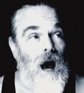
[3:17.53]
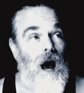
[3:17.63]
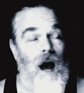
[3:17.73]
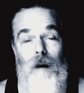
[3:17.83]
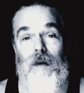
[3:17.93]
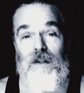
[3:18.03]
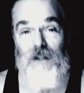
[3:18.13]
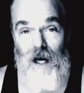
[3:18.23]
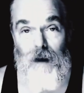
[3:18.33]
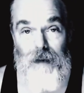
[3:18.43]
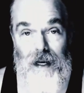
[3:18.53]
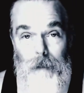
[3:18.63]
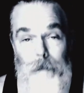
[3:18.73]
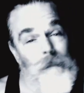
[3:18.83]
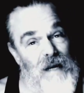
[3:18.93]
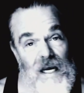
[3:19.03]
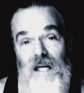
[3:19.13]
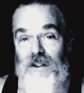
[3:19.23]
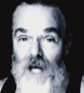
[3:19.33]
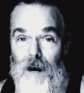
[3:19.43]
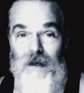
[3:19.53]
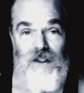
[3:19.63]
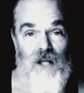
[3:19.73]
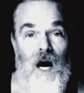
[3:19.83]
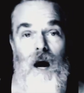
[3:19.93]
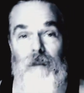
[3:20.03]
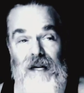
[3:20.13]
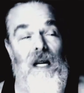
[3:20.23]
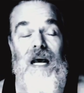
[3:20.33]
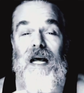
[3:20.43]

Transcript: I'm a shaman. Bitch, I'm a shaman.